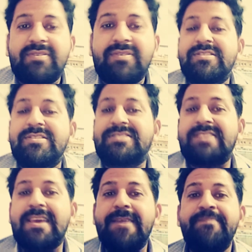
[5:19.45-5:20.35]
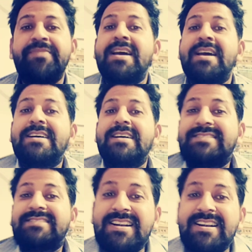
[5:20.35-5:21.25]
we will say
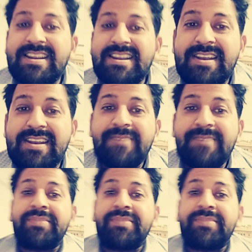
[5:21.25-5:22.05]
children